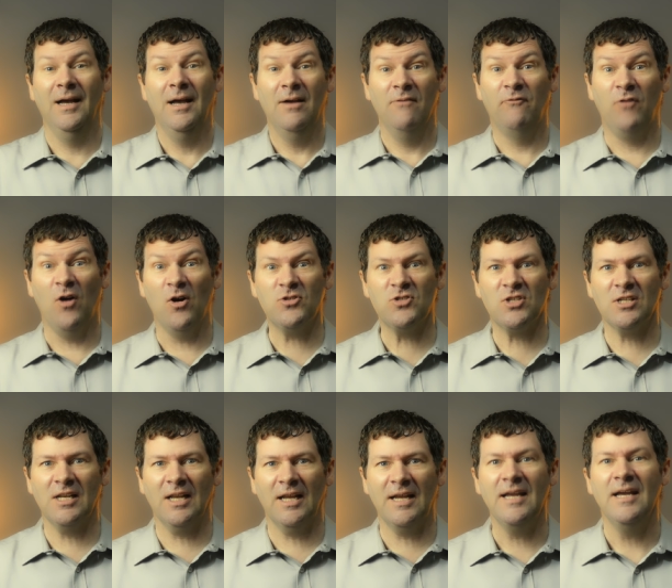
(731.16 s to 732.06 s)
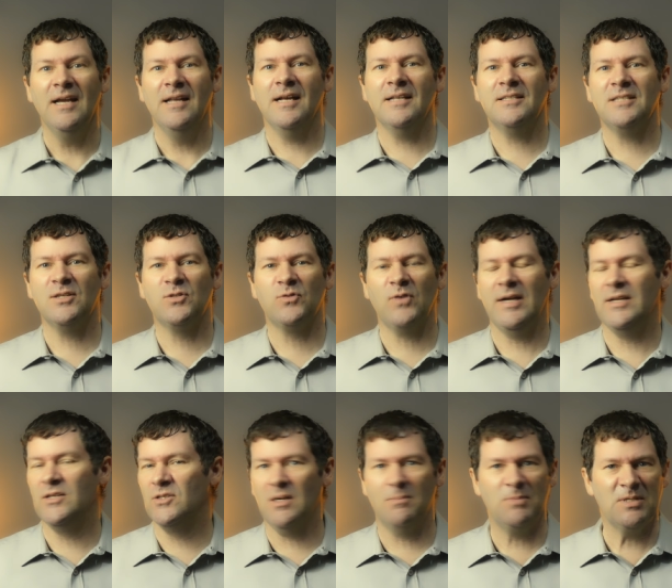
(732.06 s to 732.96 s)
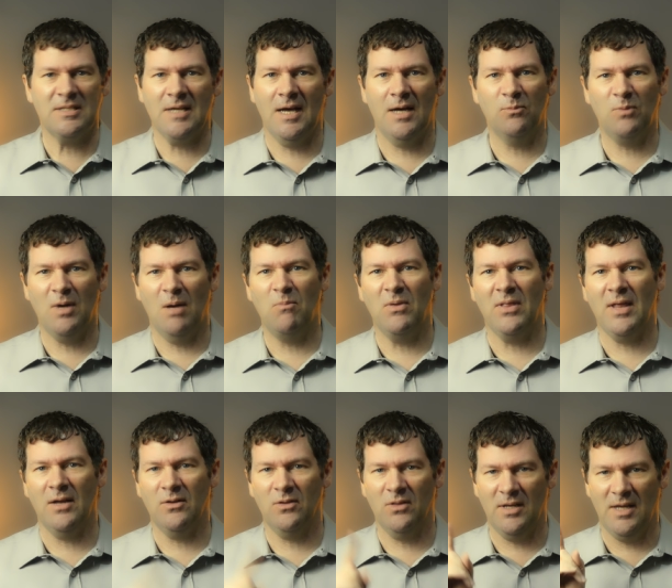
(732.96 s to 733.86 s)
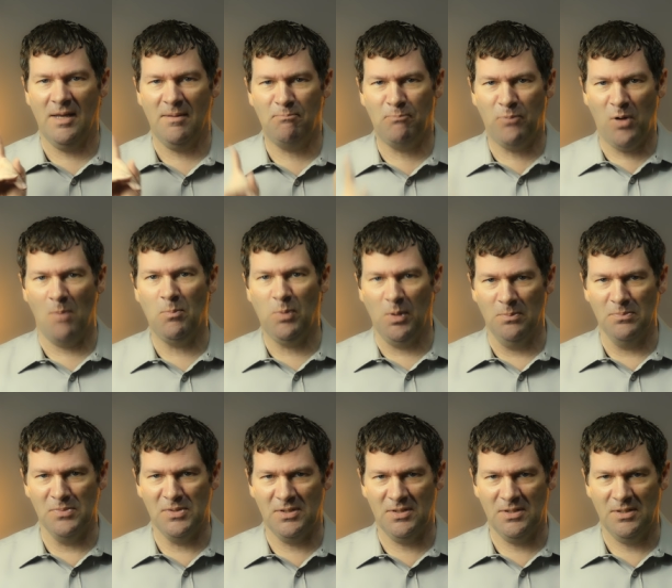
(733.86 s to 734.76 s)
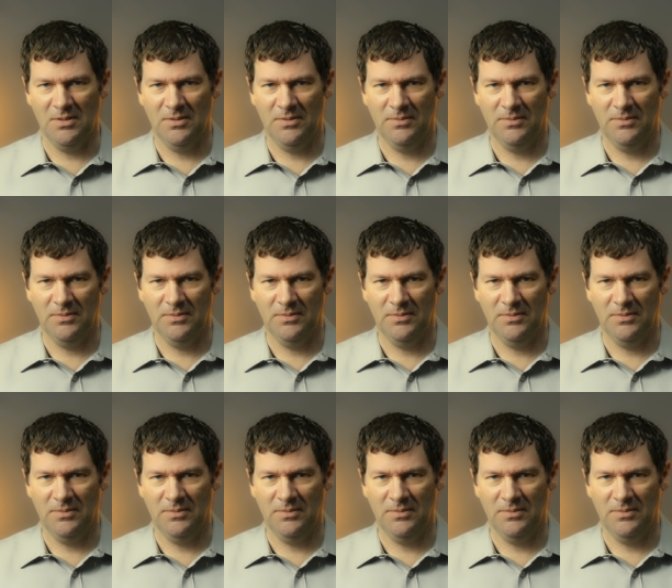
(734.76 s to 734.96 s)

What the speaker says: Fortunately, that's the Australian domiciled one without all the problems.